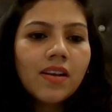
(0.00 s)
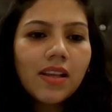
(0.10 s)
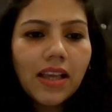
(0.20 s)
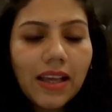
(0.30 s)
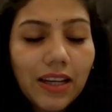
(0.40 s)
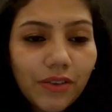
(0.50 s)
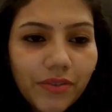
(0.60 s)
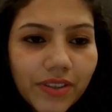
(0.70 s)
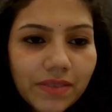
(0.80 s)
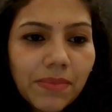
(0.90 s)
Hello
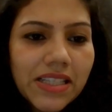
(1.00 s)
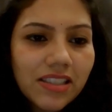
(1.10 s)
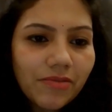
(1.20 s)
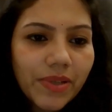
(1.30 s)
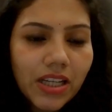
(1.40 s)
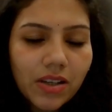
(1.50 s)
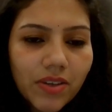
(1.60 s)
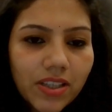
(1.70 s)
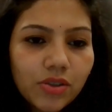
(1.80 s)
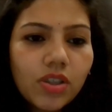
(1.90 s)
everyone, myself Vinay
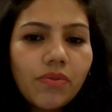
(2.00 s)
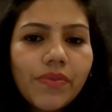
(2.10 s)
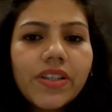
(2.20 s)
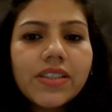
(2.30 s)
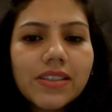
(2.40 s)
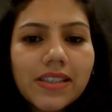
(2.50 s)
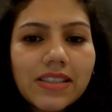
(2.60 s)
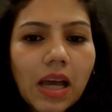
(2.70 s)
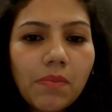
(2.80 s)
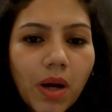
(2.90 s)
Agarwal. Today we will
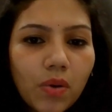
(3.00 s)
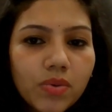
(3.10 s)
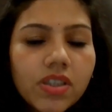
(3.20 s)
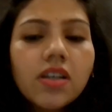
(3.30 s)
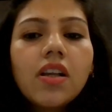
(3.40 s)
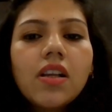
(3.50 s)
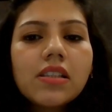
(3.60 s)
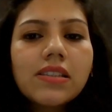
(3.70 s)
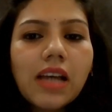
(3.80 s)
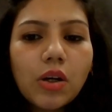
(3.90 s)
discuss about
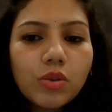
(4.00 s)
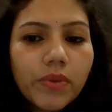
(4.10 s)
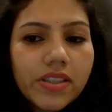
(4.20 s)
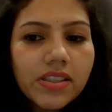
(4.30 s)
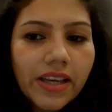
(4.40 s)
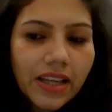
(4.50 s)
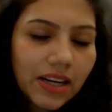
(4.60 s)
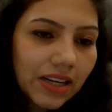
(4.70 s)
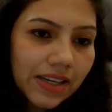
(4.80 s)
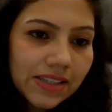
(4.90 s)
Southwest
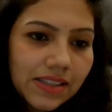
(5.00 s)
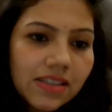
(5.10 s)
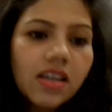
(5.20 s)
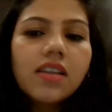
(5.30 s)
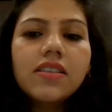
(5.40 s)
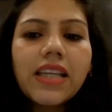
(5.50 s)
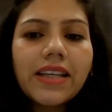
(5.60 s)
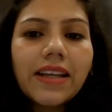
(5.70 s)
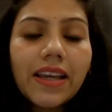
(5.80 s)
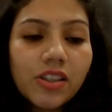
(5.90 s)
Airlines
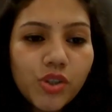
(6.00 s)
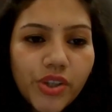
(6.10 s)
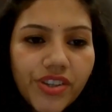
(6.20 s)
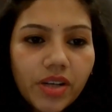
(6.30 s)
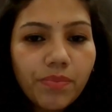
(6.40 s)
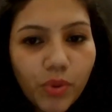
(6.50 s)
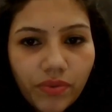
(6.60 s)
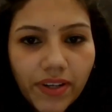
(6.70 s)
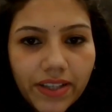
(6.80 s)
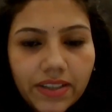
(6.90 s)
data engineer
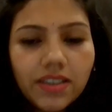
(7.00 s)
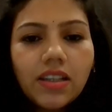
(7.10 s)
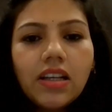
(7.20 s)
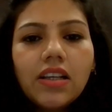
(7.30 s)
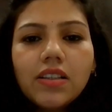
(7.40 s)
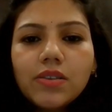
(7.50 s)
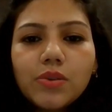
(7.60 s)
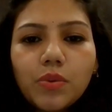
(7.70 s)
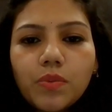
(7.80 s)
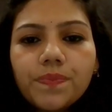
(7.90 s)
profile.
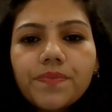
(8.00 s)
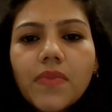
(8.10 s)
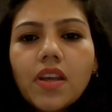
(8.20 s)
So